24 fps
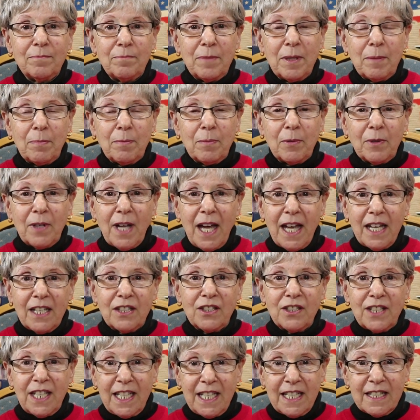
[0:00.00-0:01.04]
people how to
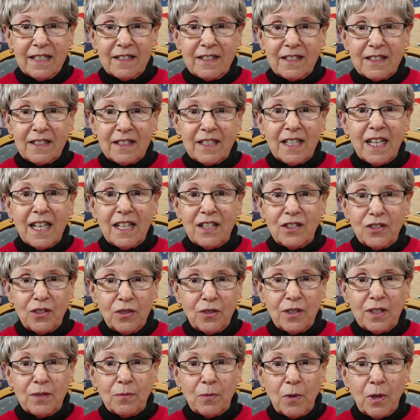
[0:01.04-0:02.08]
dance and
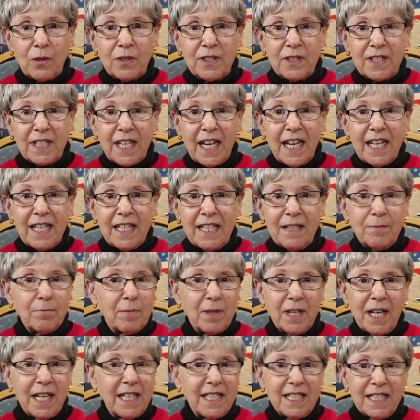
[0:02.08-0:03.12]
do the roller skating,
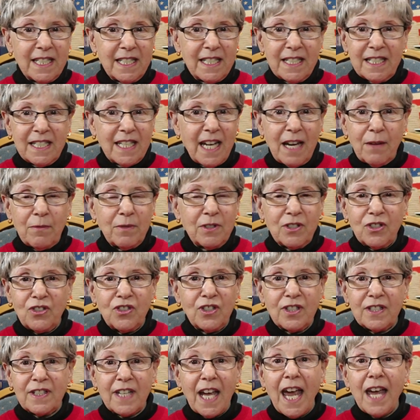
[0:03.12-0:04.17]
but I didn't. I was
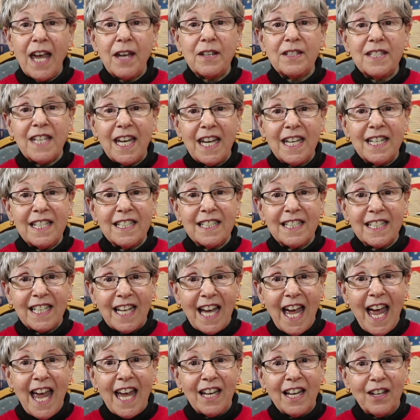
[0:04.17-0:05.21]
just, I dated a
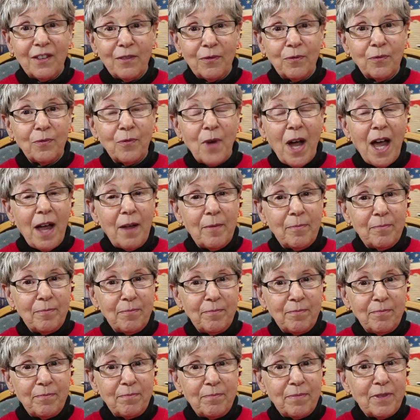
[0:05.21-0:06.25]
guy, well,
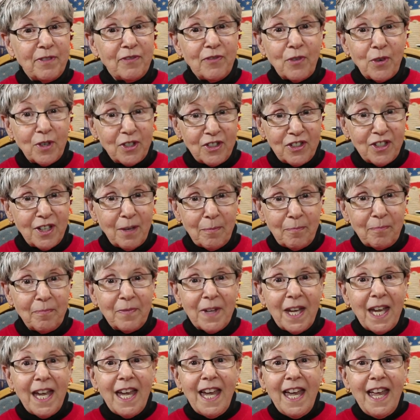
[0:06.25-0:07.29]
before Jim,
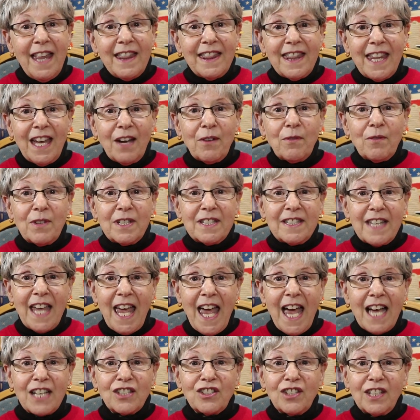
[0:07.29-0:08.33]
that was
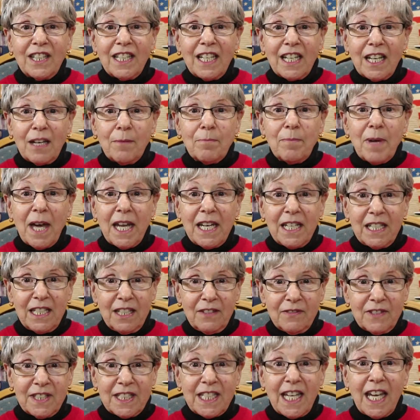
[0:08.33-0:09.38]
actually a
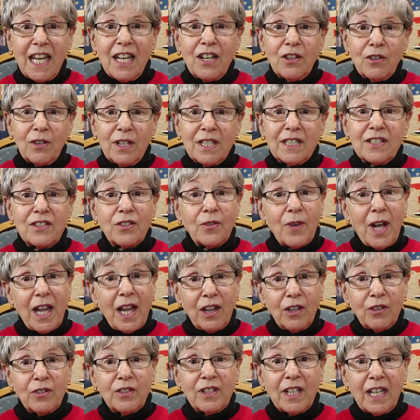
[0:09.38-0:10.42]
competitive skater, and so I
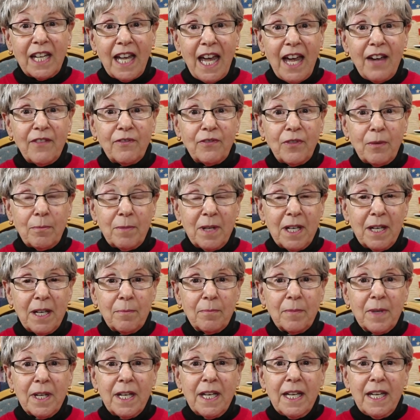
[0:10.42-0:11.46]
learned a lot from
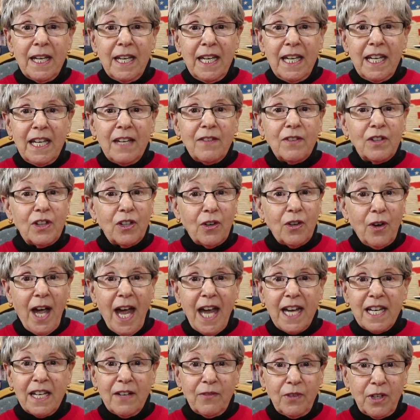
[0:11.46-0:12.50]
him, even though
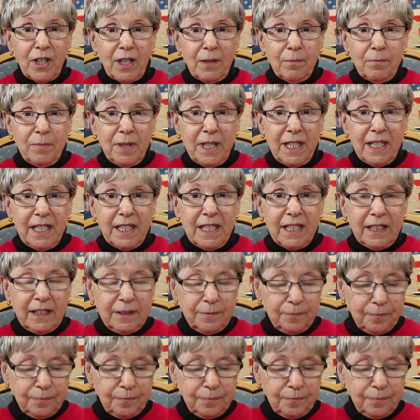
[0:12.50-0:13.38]
I never competed.